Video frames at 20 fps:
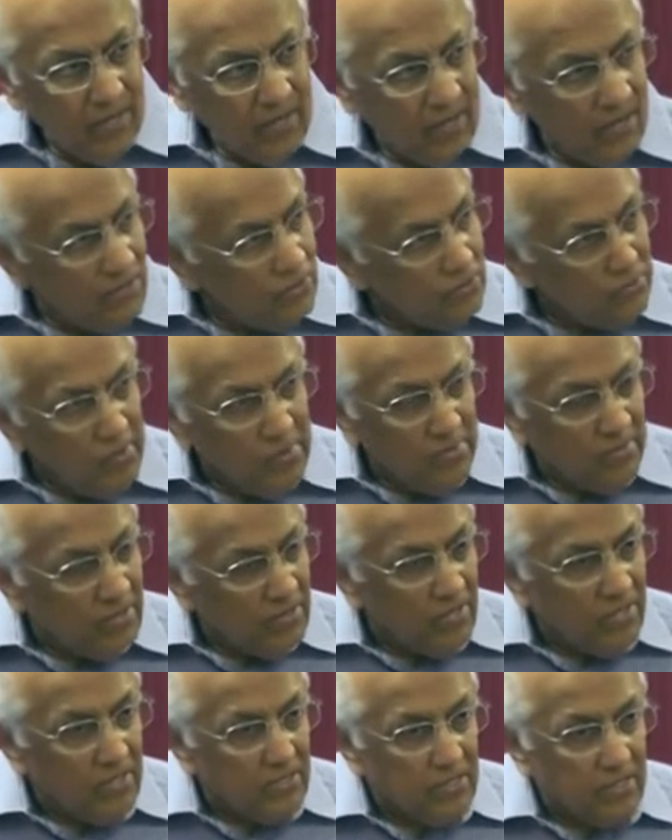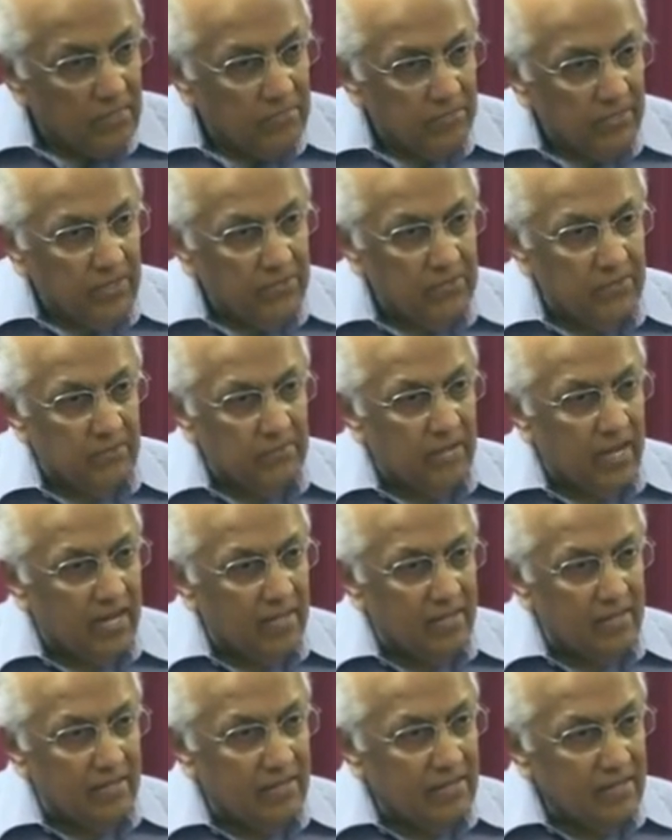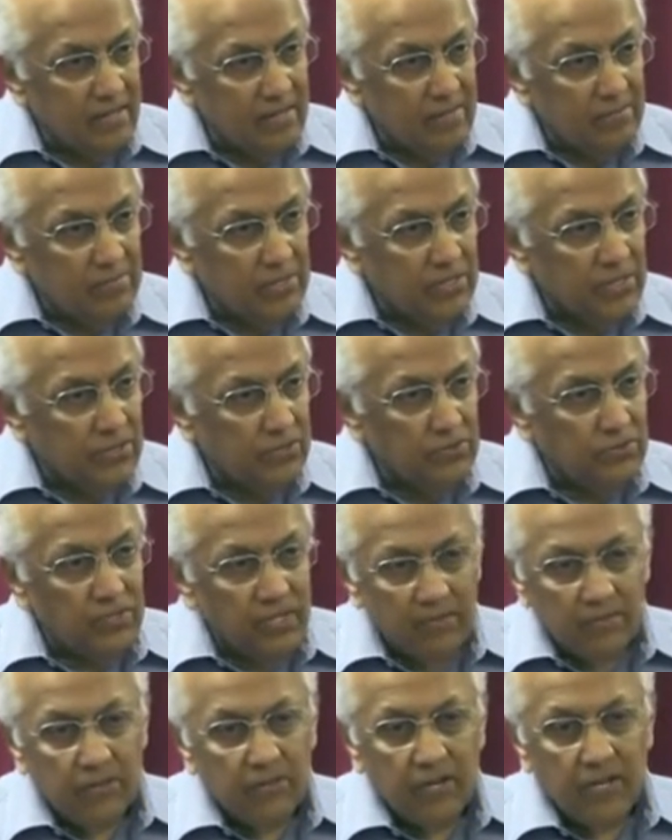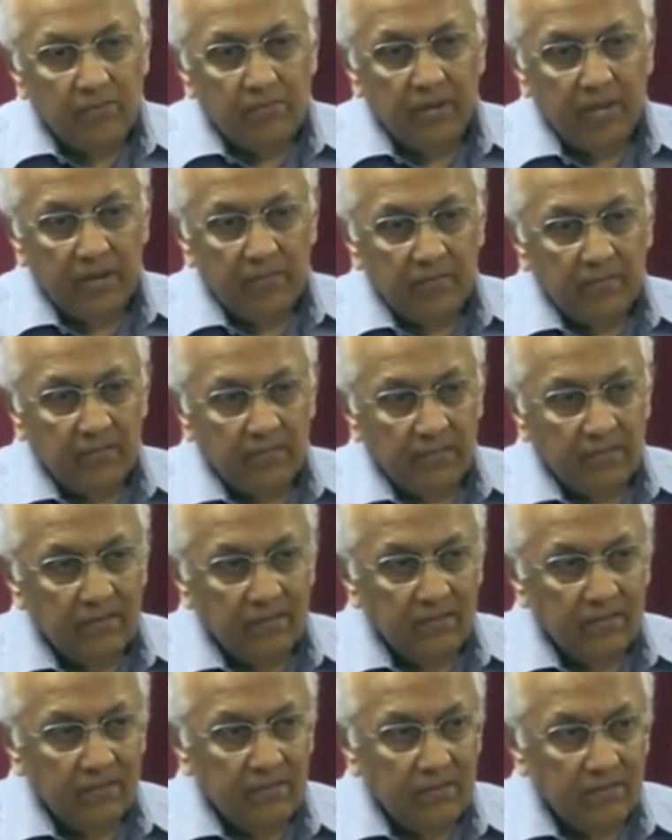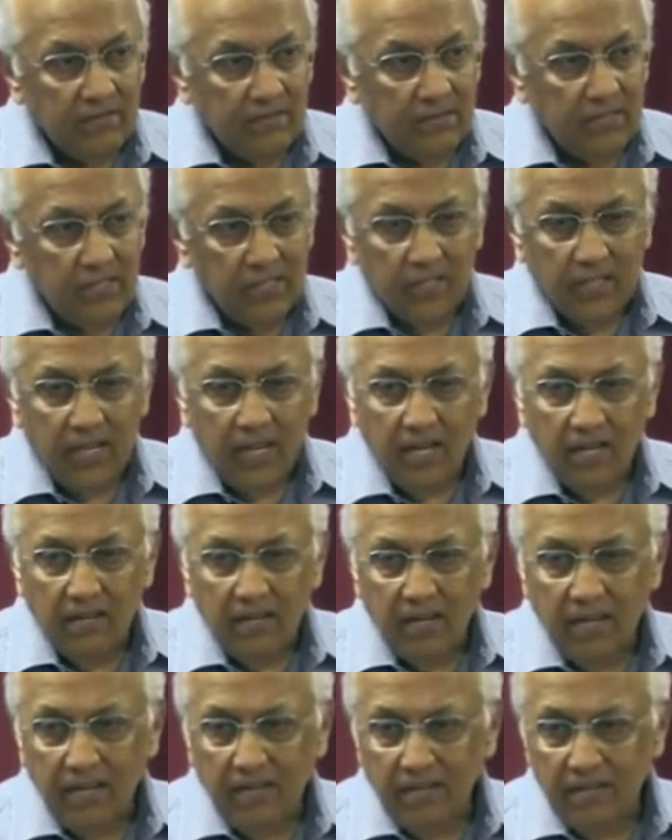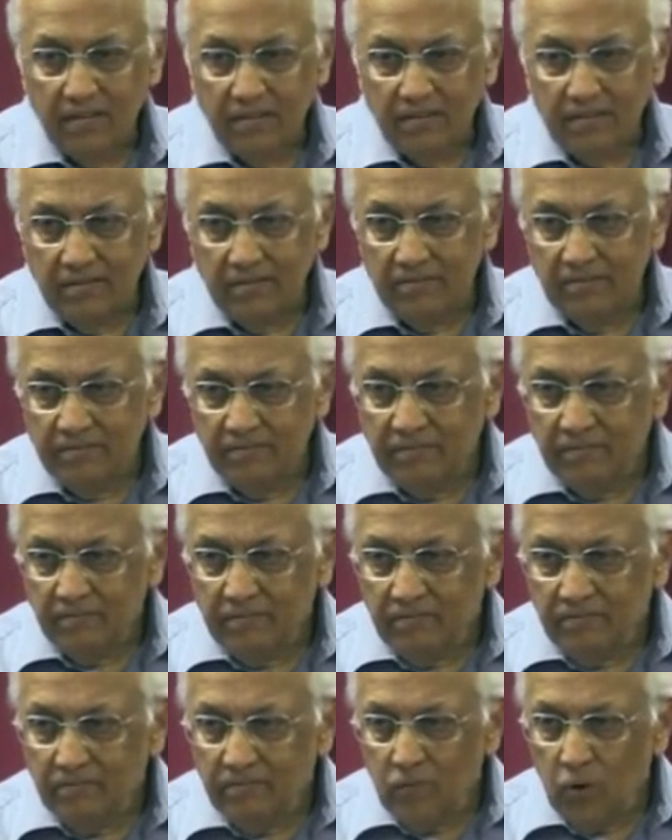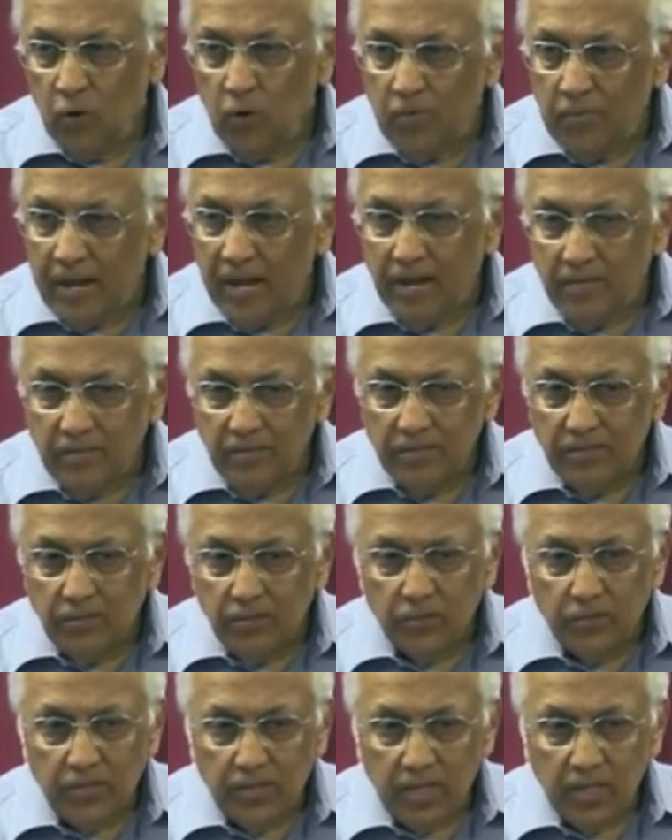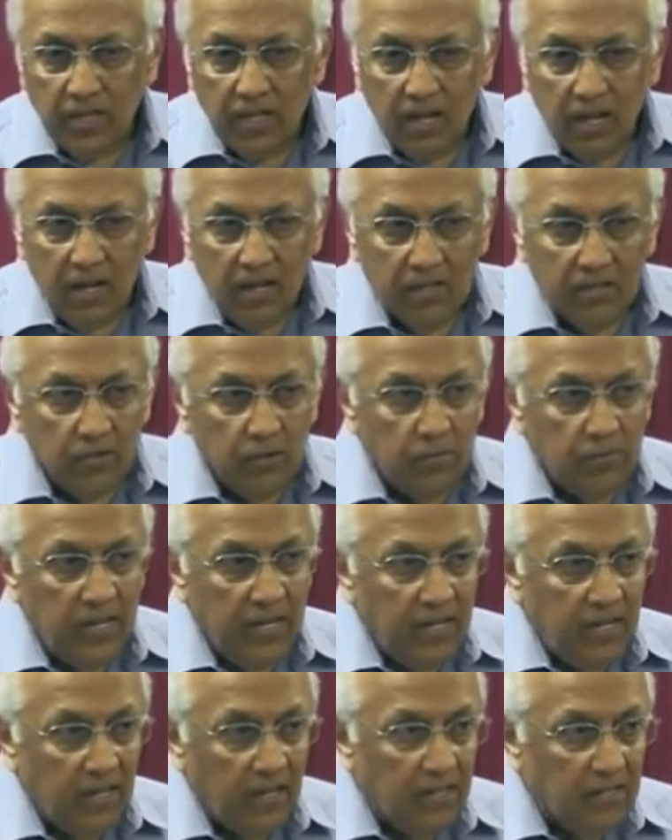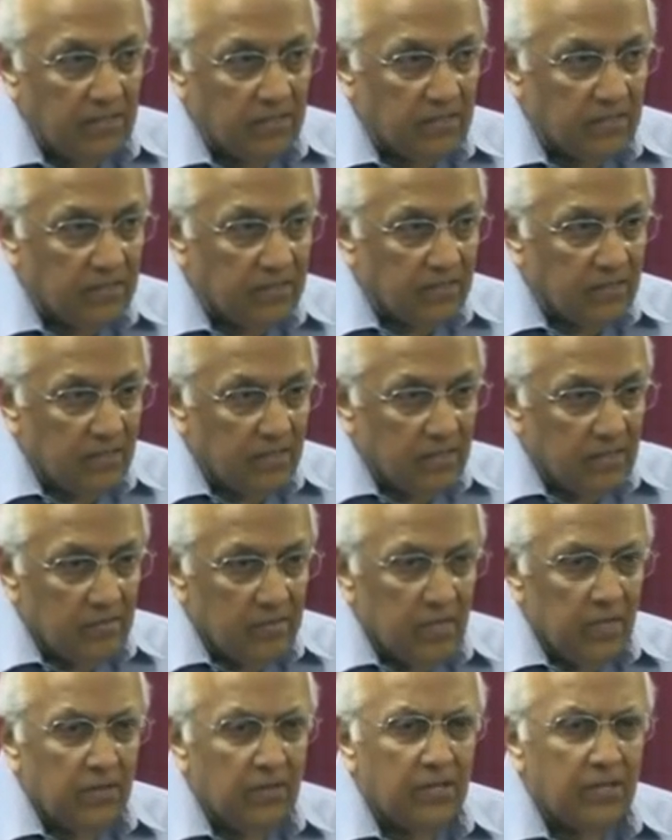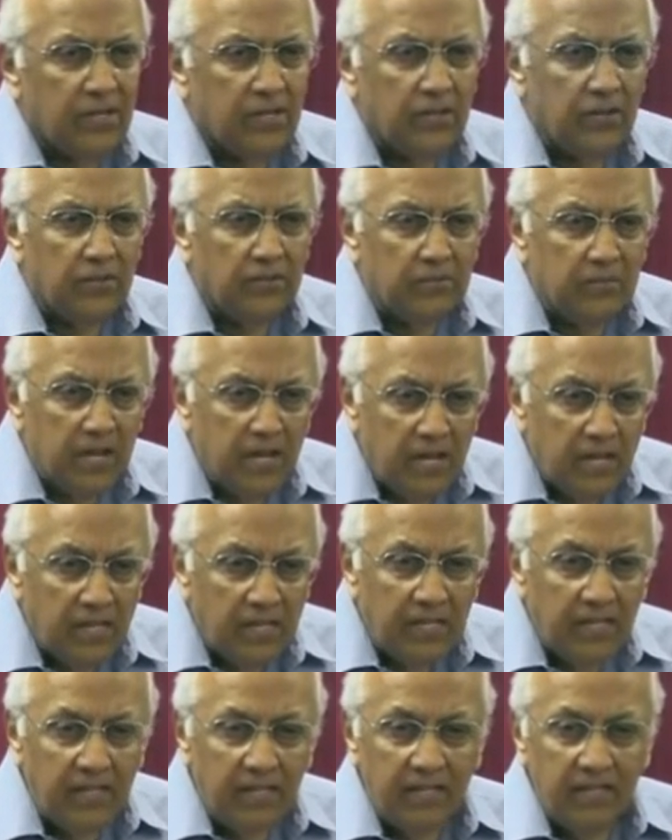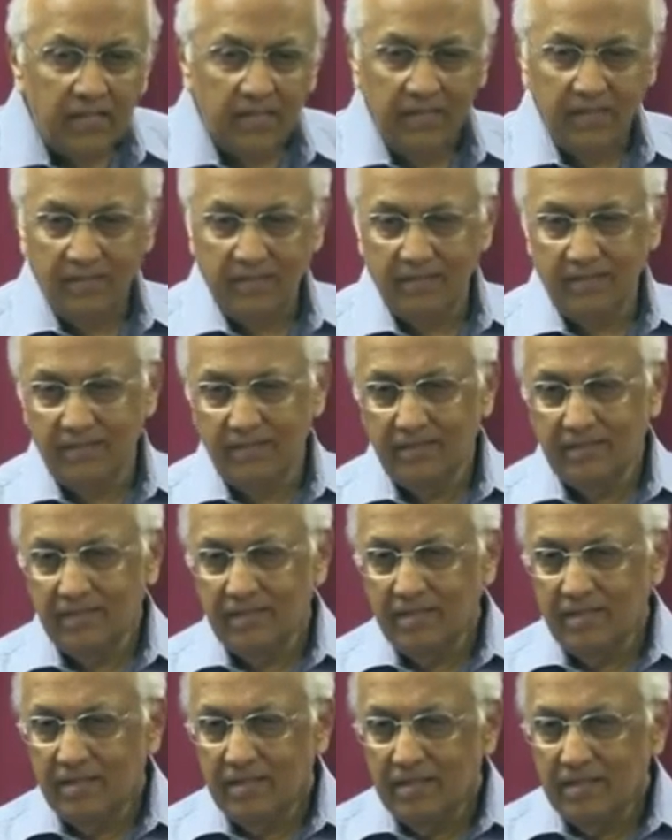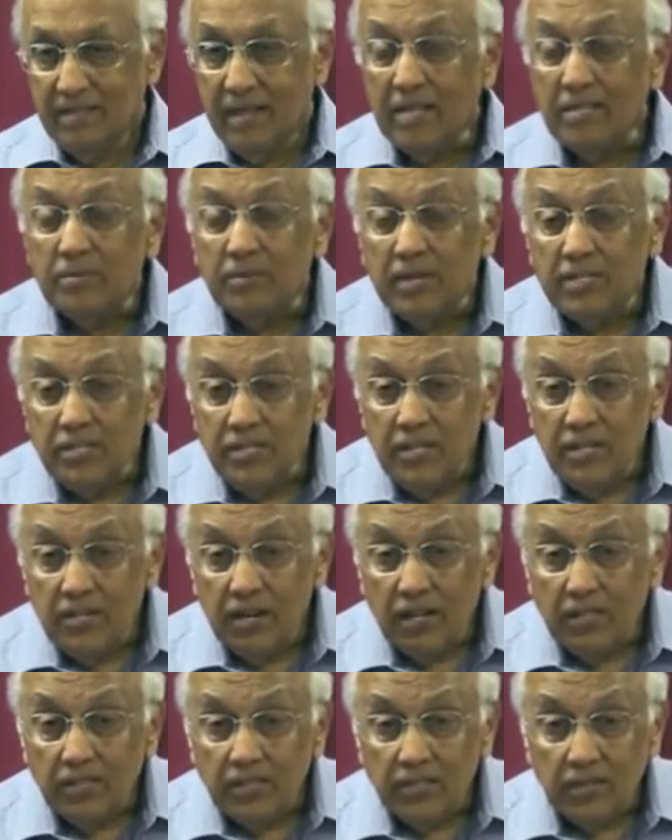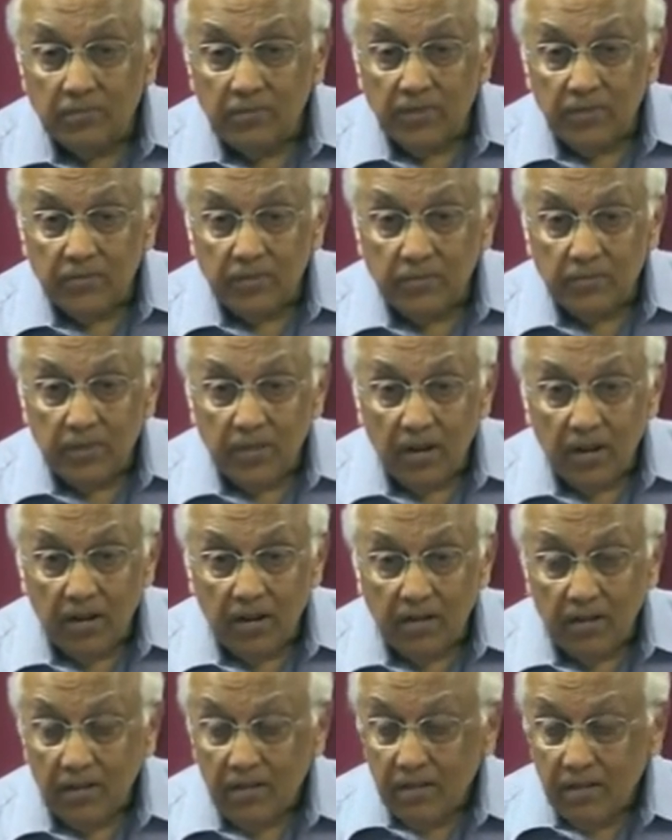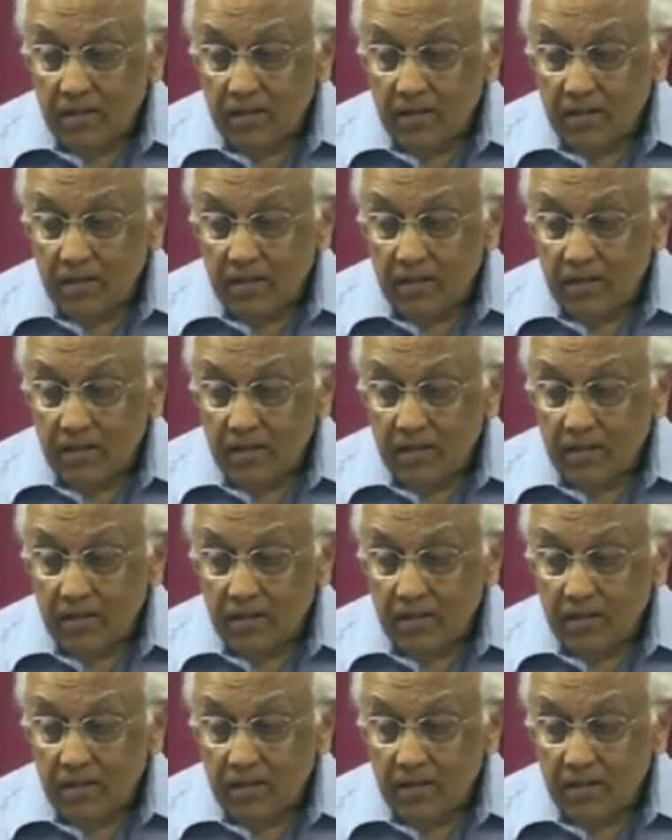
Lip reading: Can you people learn something from that person who's never read a Bible? She's a Canaanite. No Bible, no synagogue, no meetings. But look at her humility. That's why she got something from God.